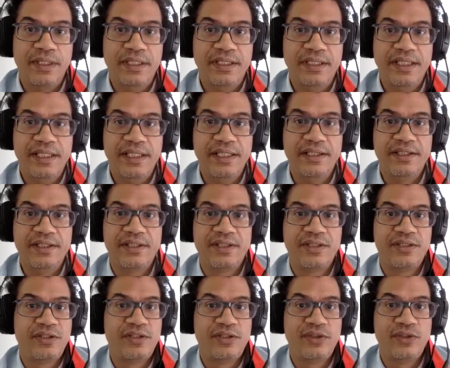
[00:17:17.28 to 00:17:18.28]

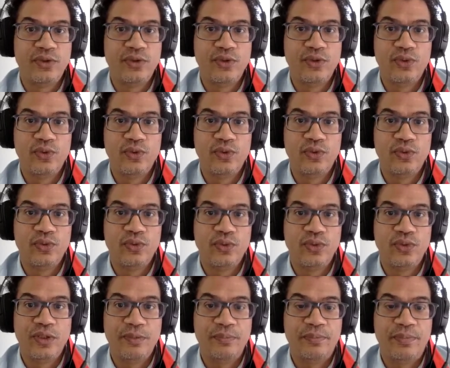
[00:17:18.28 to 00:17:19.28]
needs to
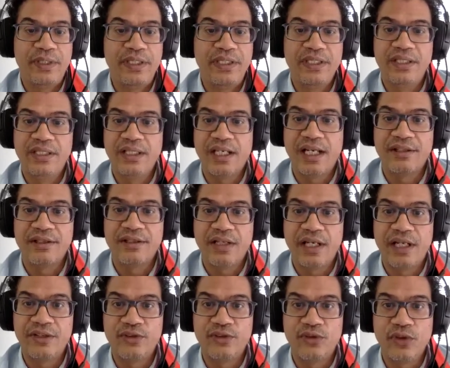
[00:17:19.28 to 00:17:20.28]
be
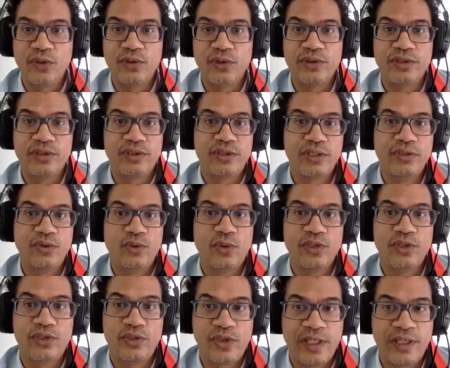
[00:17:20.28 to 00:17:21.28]
unrolled in
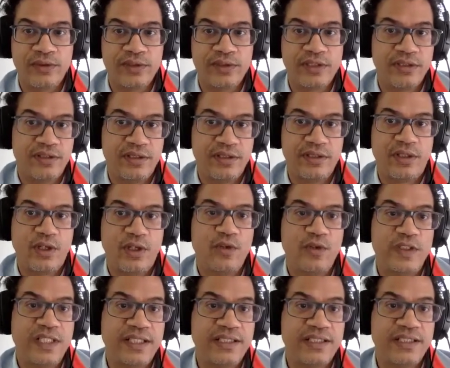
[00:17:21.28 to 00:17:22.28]
order to counter
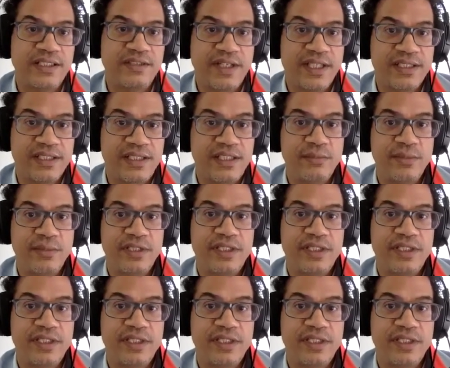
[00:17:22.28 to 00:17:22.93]
COVID-19 vaccine